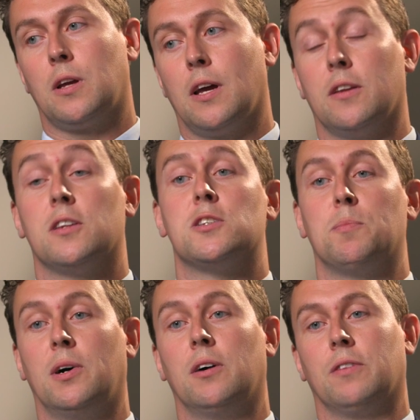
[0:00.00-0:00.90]
kind of the
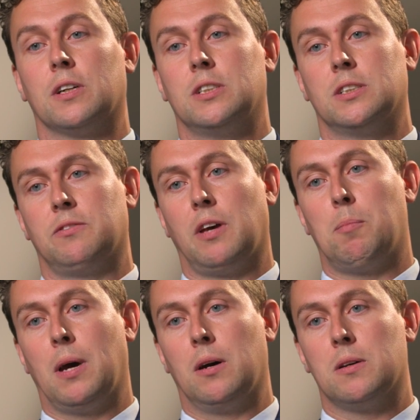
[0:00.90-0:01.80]
support functions of air
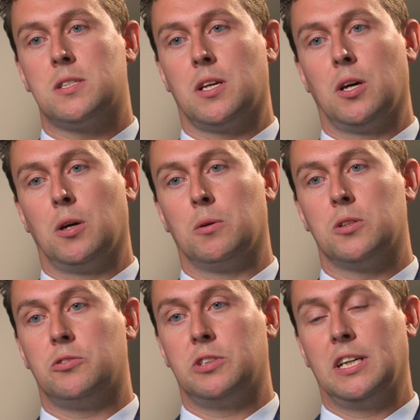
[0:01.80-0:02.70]
power, so
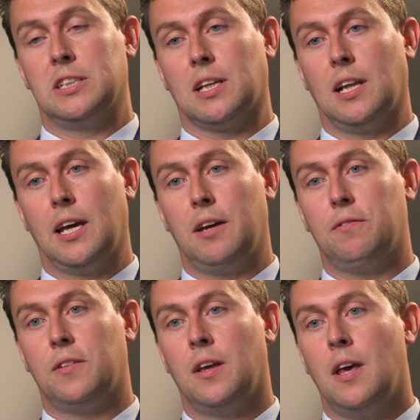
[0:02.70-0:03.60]
strategic
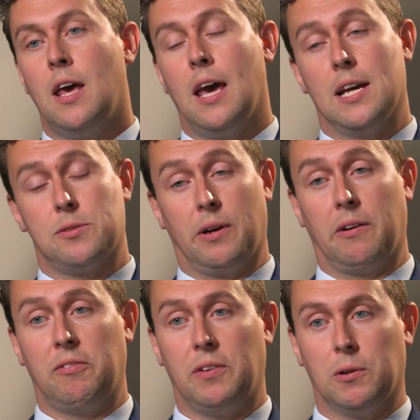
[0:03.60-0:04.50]
lift, air-to-air
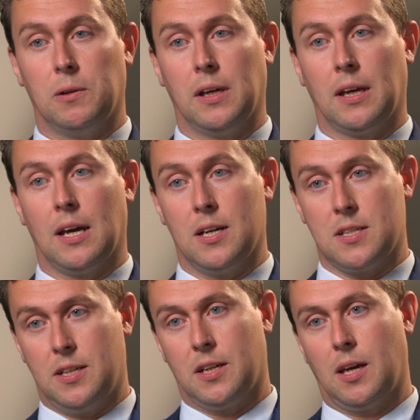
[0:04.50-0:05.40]
refuelling,
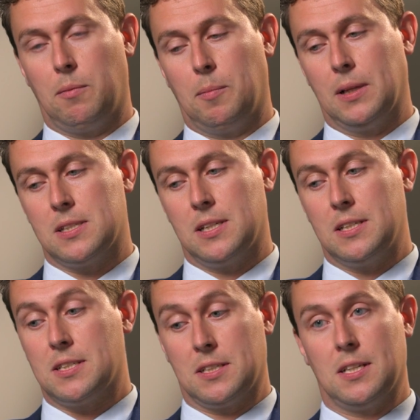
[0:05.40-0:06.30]
ISR
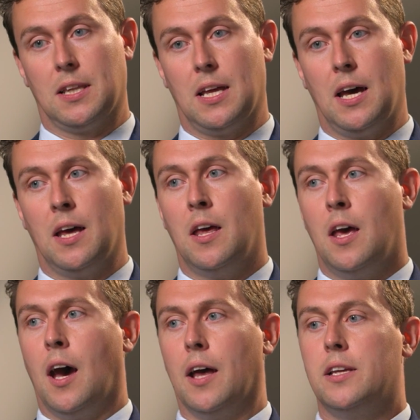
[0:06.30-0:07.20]
capabilities, things like that.
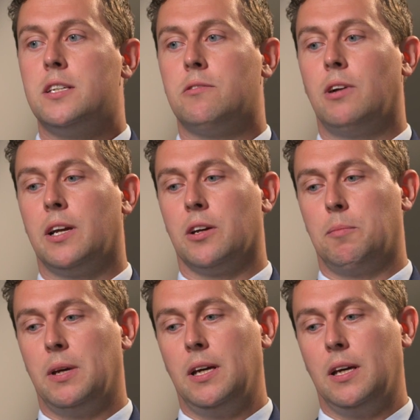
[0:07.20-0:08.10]
And these are really going to
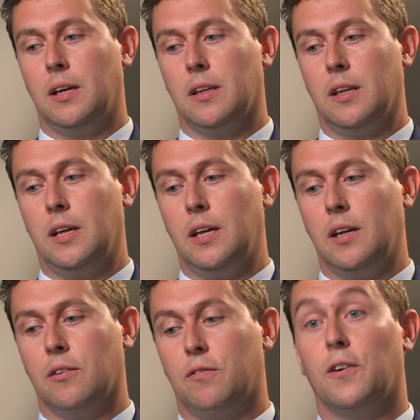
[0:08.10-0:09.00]
be
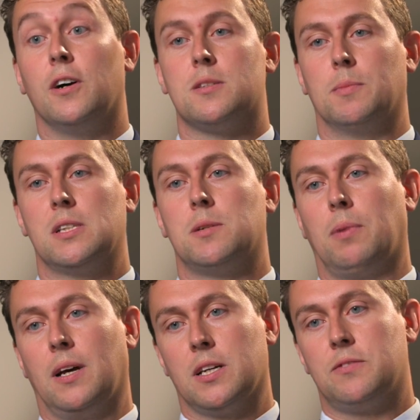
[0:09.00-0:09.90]
the force
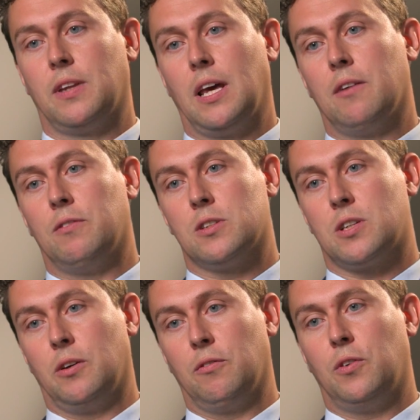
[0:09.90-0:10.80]
multipliers for the Air Force
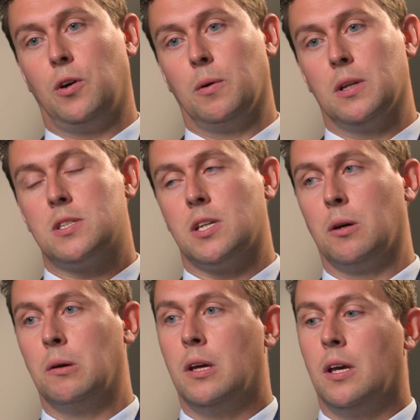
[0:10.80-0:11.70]
going forward.
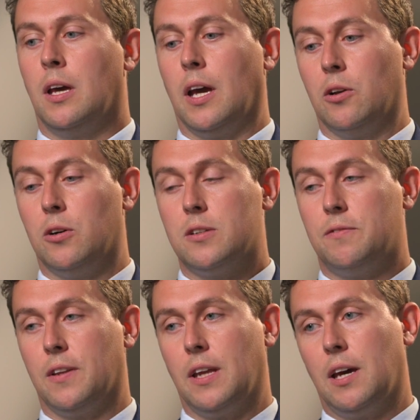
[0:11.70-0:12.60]
So in order
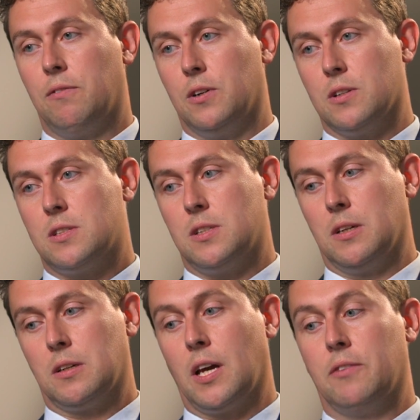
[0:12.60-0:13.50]
for the Air Force
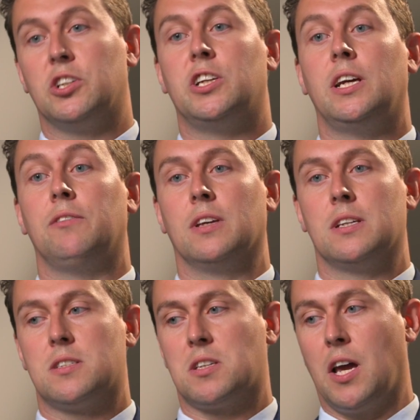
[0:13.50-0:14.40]
to kind of achieve
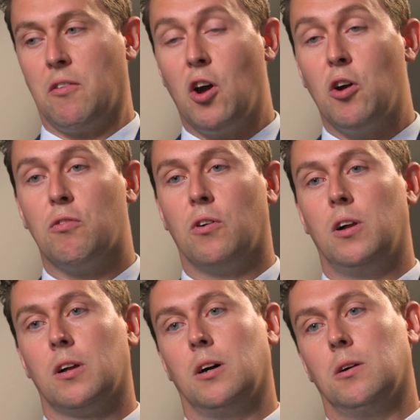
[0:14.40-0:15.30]
this kind of overall
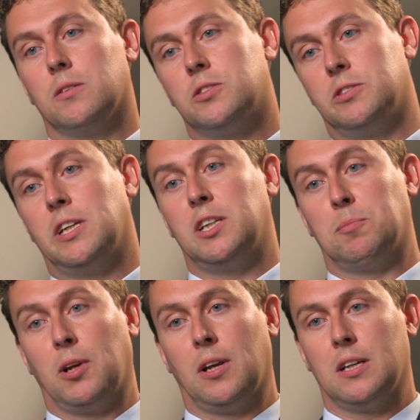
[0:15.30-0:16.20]
goal of strategic
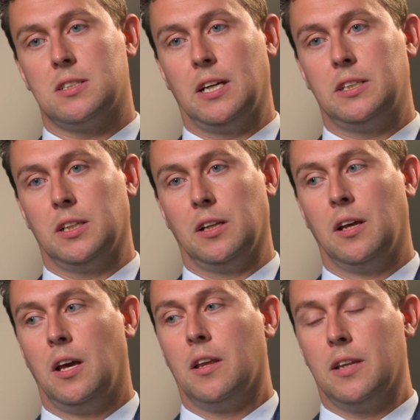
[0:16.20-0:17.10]
modernisation,
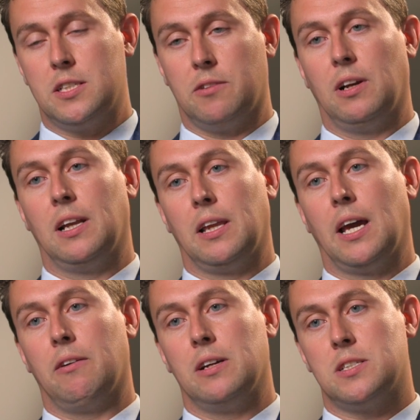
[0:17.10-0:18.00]
these are really the
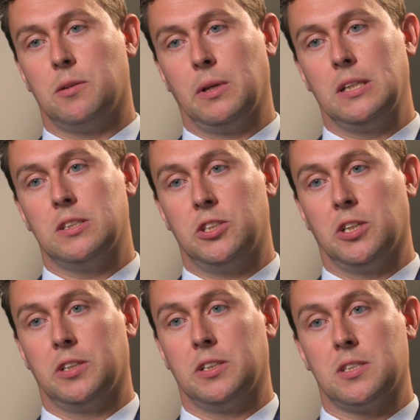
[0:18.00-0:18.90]
areas that we need to
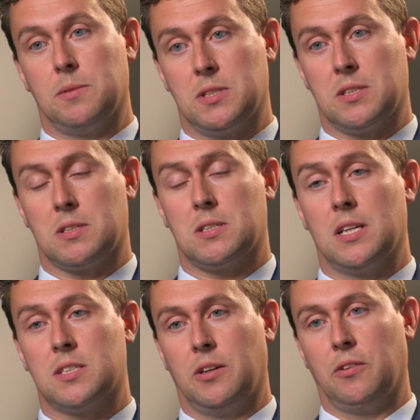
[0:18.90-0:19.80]
judge in terms of
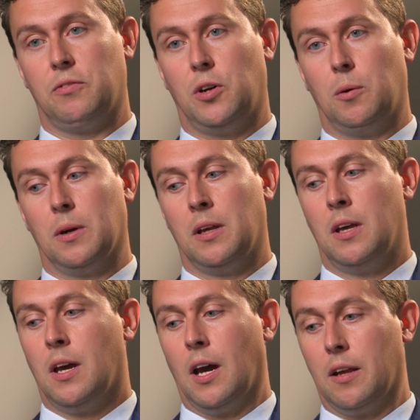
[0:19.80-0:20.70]
success going forward.
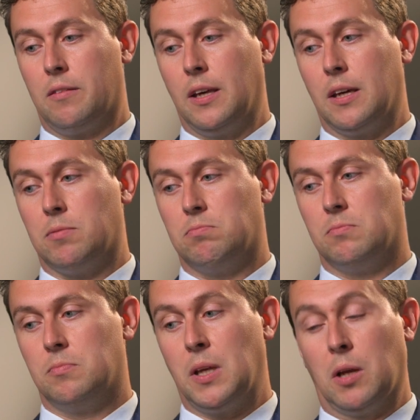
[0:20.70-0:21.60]
And I think,
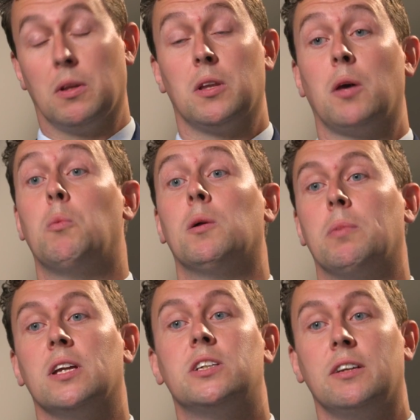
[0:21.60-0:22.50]
you know, they will
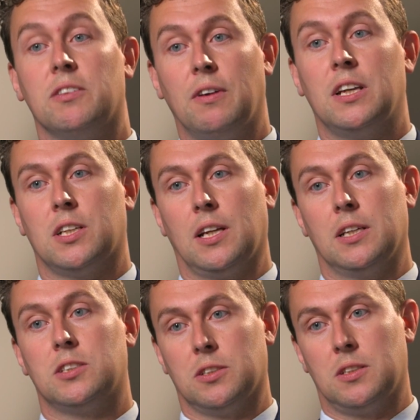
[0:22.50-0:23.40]
be achieved eventually.
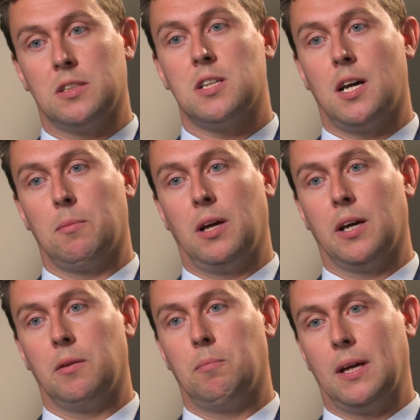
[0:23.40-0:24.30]
It's just the timeline